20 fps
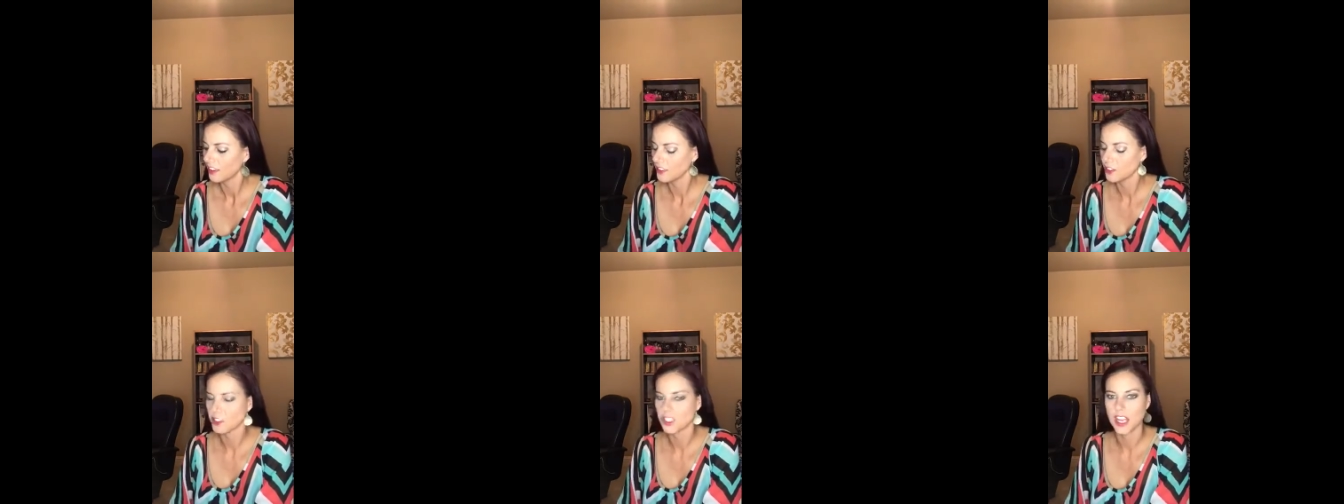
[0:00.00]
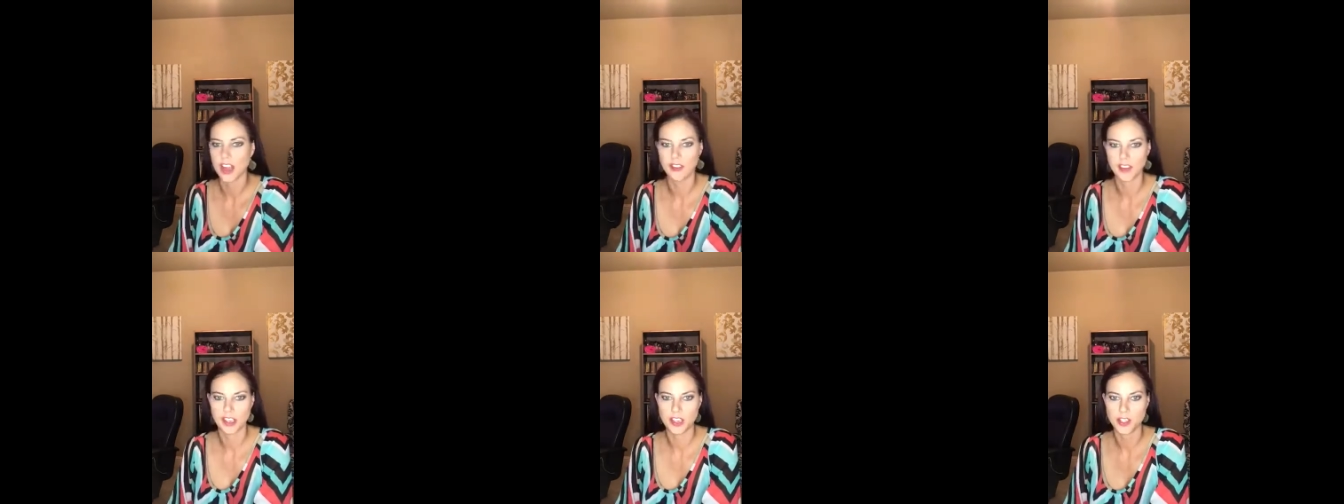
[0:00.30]
there's
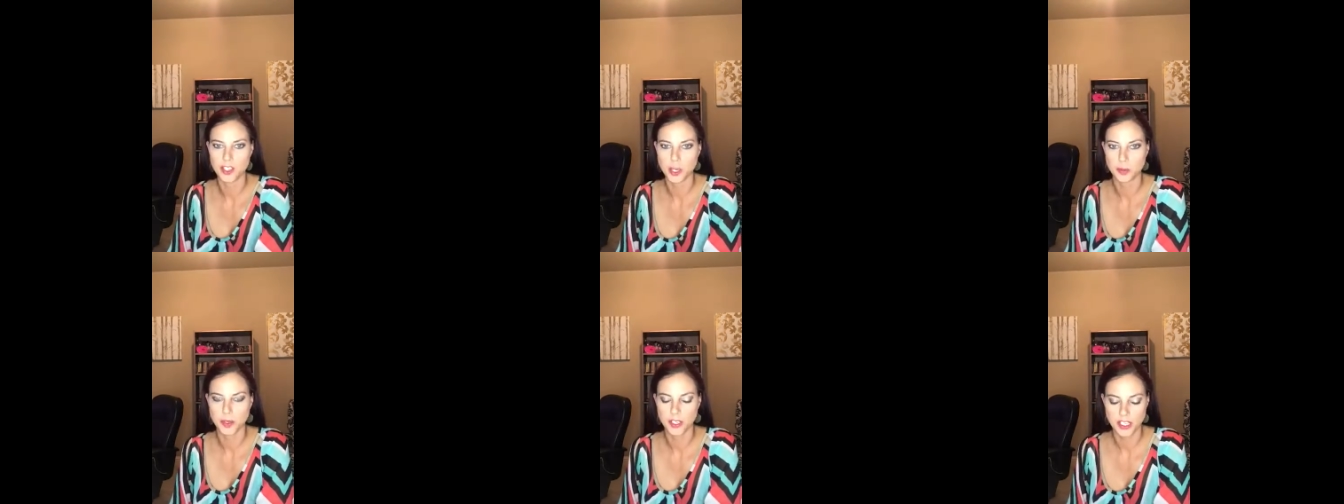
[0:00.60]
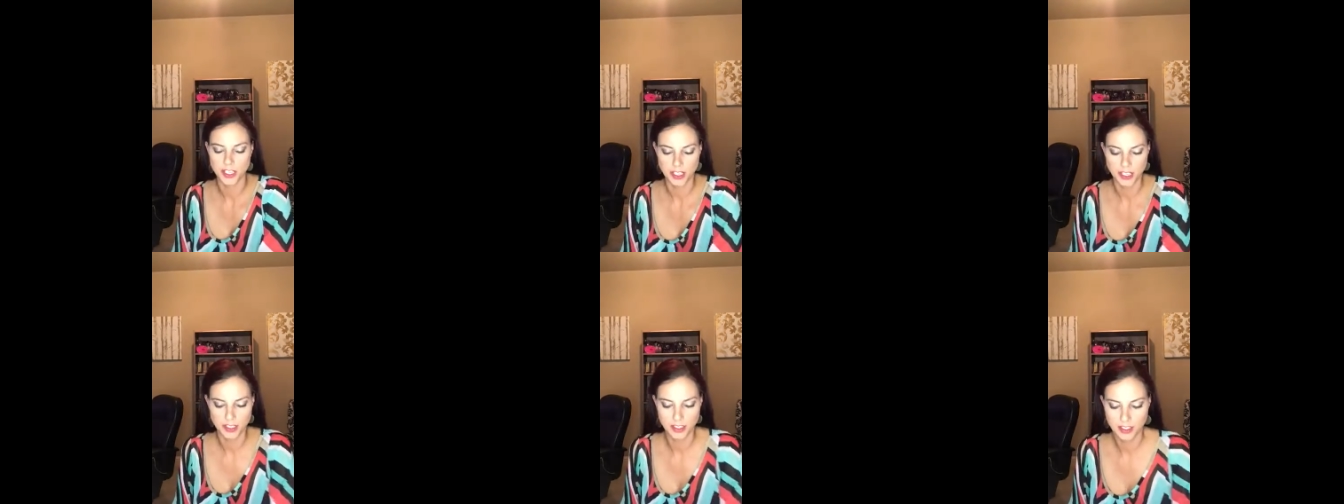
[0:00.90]
definitely a shimmer
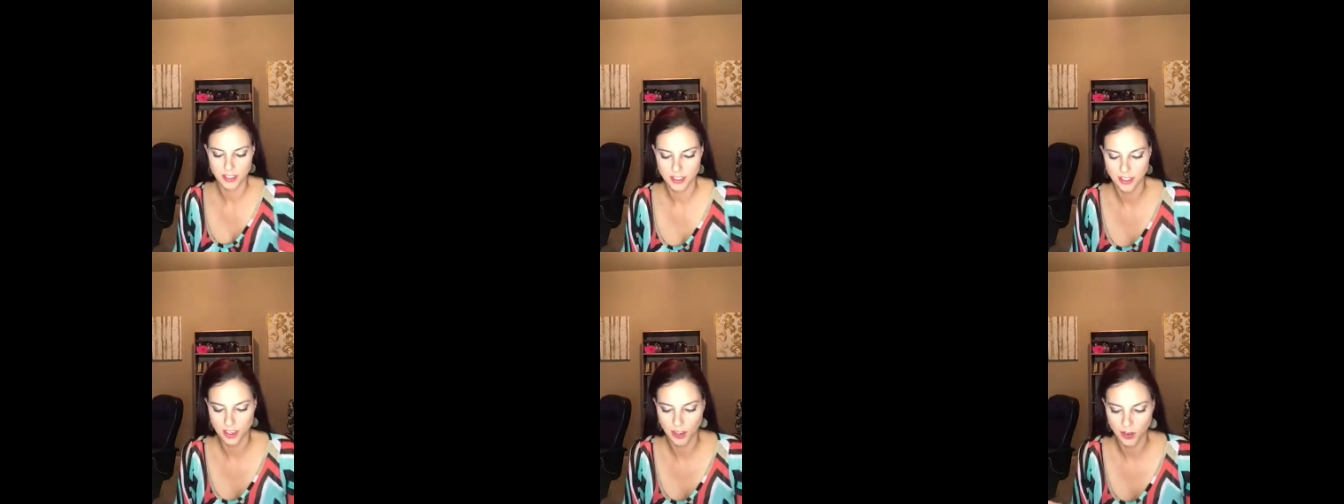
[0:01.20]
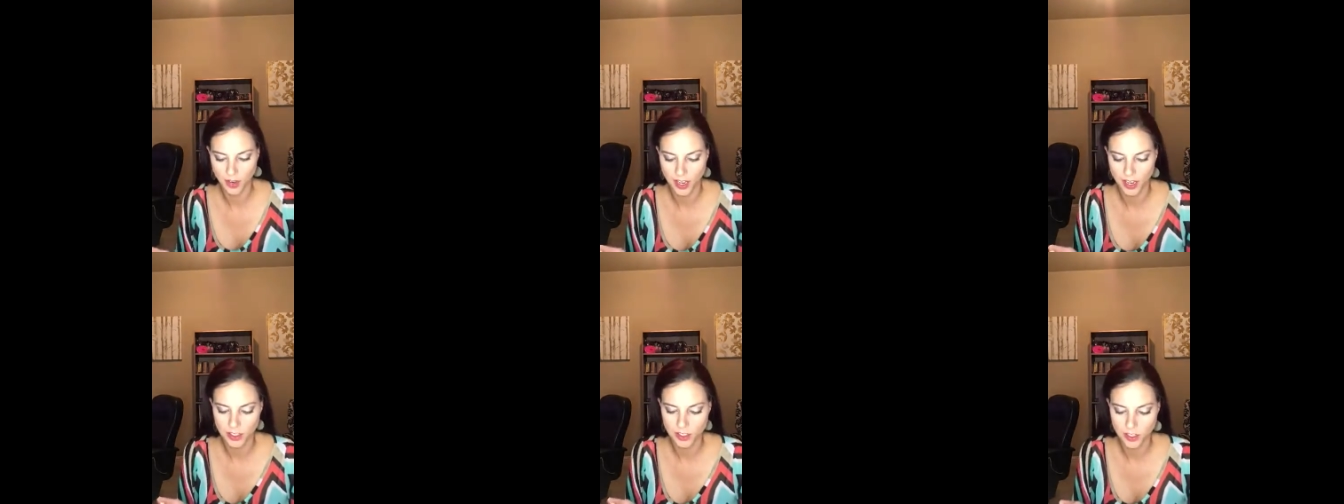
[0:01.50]
to this.
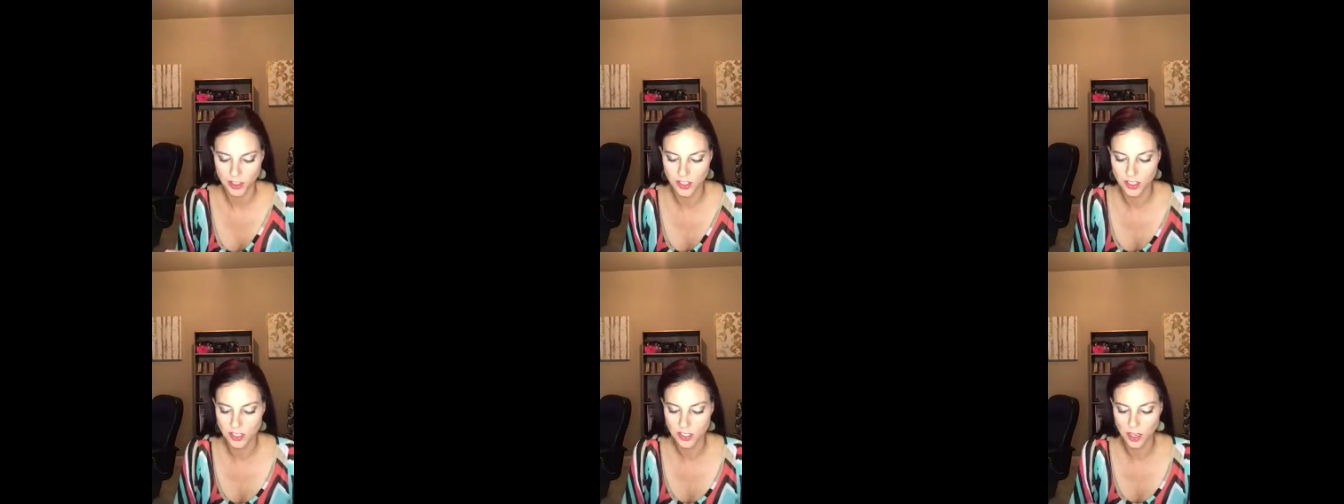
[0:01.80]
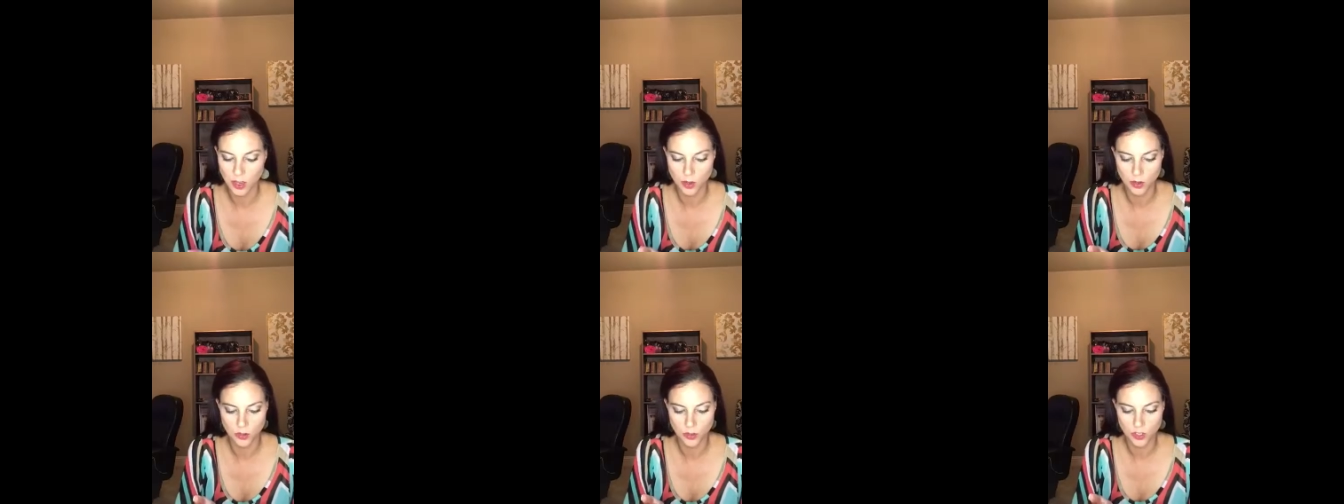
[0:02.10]
Okay, so this
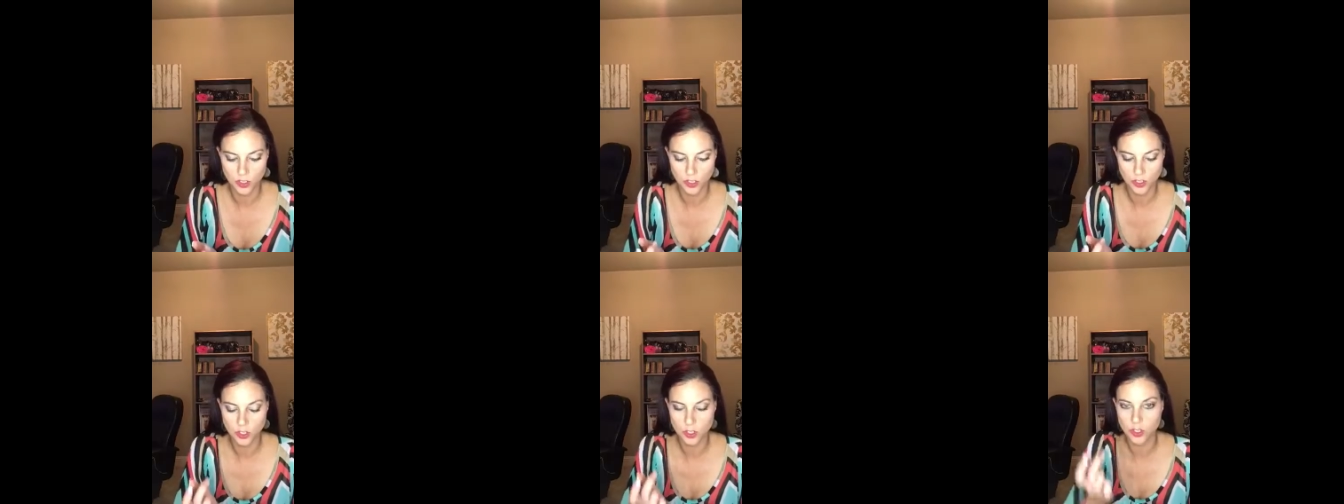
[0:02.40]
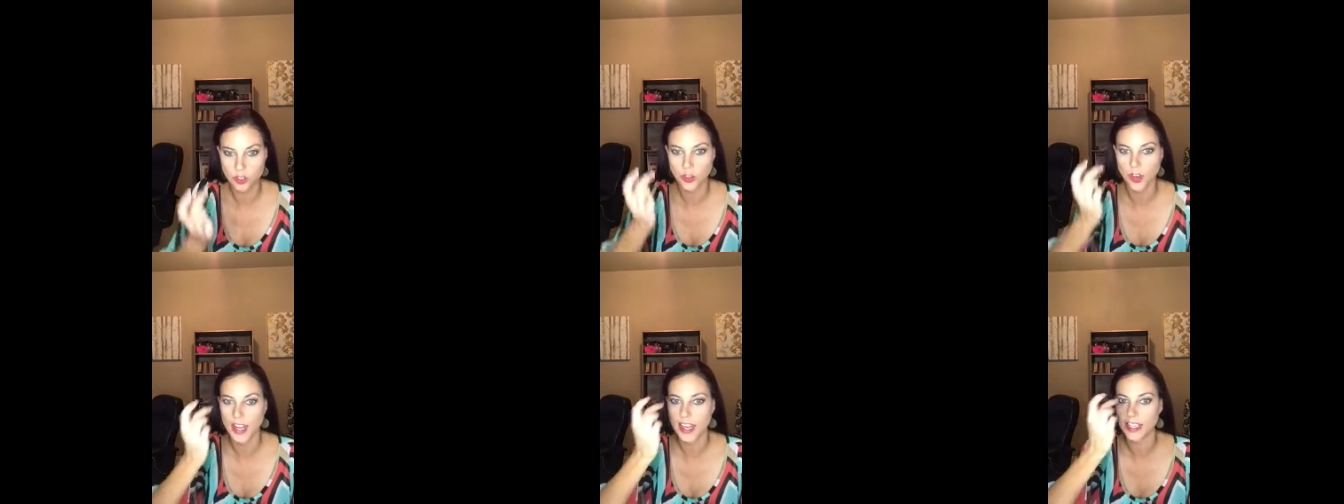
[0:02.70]
goes
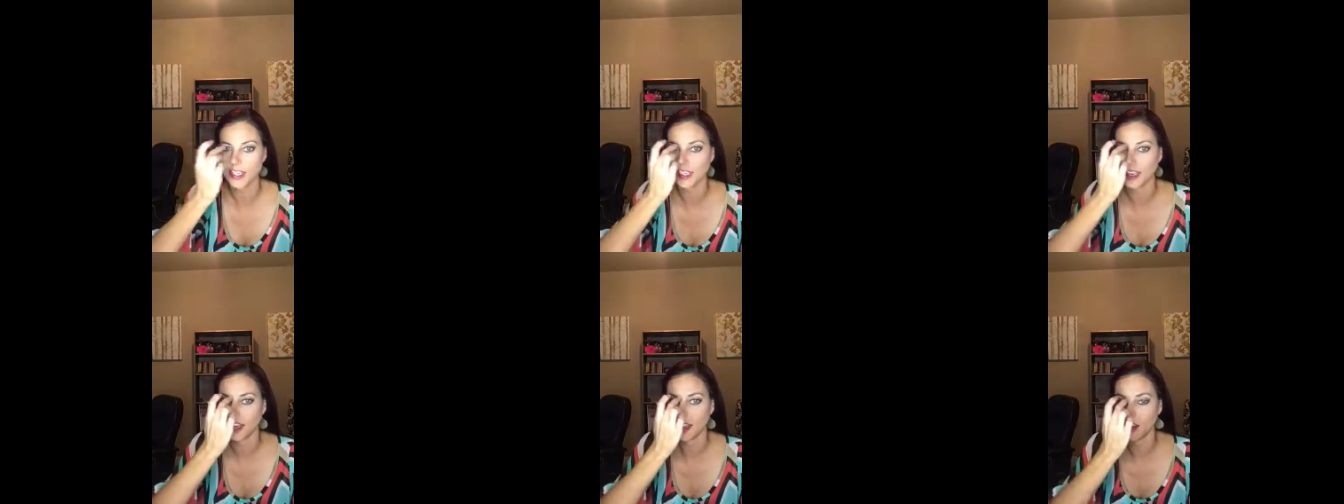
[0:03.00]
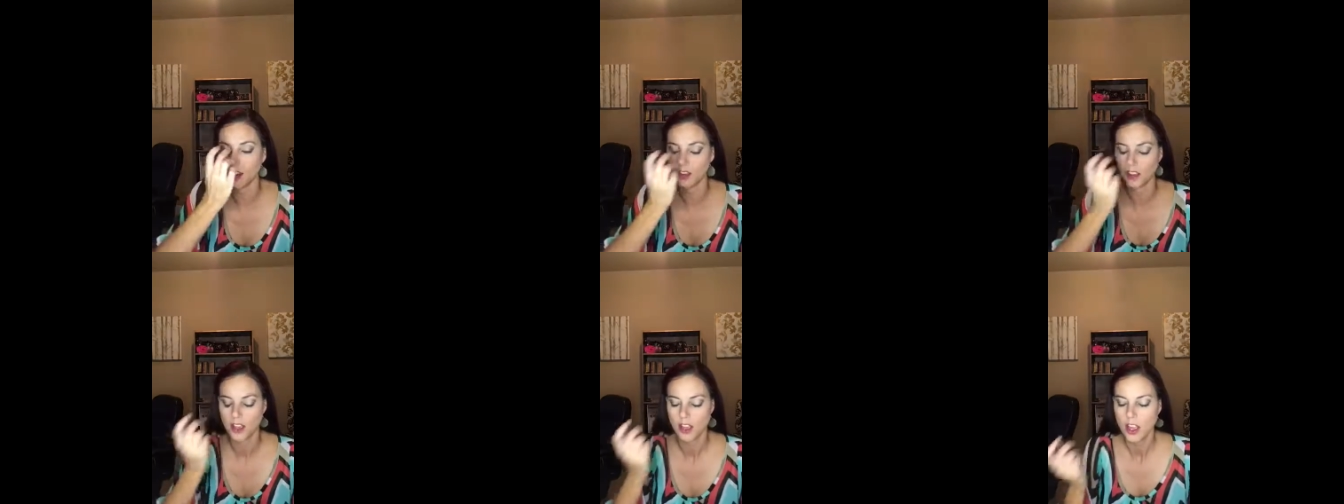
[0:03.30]
straight
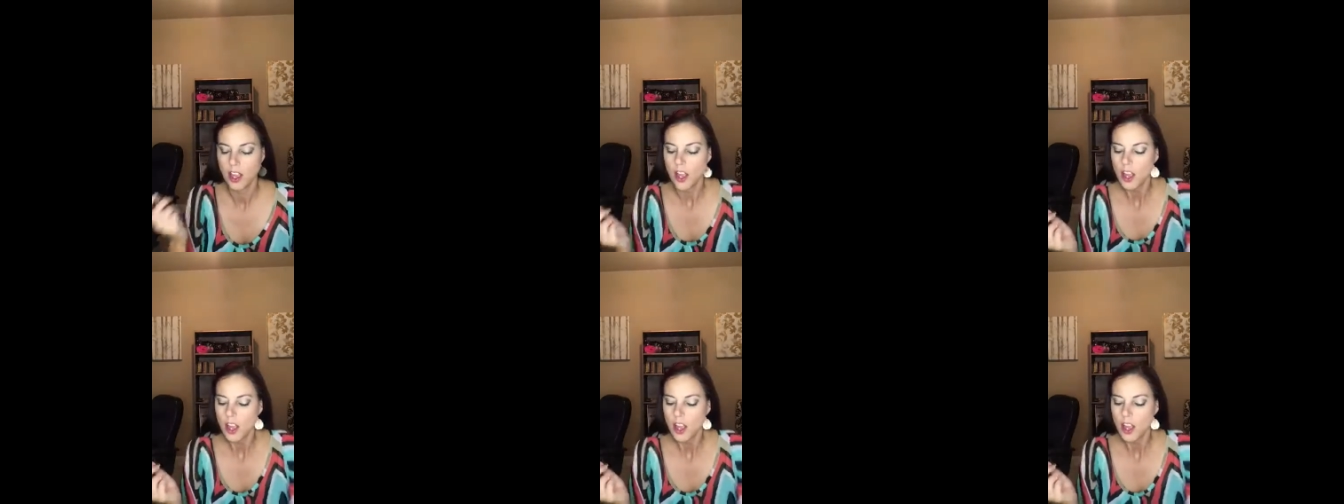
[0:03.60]
down.